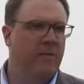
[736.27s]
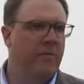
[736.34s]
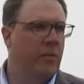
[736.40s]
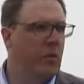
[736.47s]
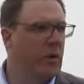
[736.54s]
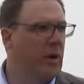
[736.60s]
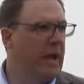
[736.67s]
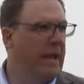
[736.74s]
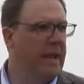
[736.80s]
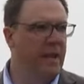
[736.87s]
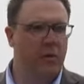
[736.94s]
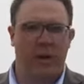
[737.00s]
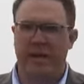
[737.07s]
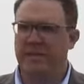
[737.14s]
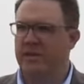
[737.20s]
For any
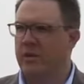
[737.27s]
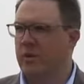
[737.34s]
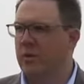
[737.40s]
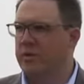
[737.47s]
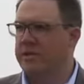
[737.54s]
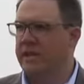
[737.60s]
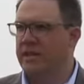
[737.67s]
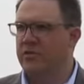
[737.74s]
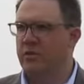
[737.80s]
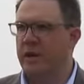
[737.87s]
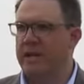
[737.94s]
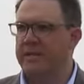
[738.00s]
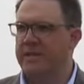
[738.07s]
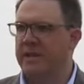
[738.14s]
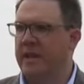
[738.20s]
grazer who is
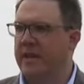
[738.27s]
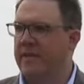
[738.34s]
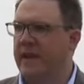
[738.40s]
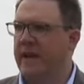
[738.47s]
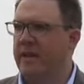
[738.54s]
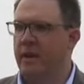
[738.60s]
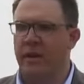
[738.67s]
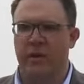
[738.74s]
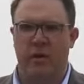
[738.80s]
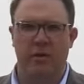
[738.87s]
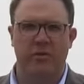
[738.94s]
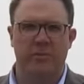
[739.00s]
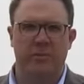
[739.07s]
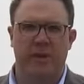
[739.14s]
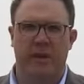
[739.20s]
interested in that, I
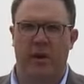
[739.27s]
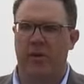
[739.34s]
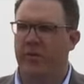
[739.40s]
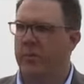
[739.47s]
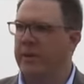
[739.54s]
encourage them to call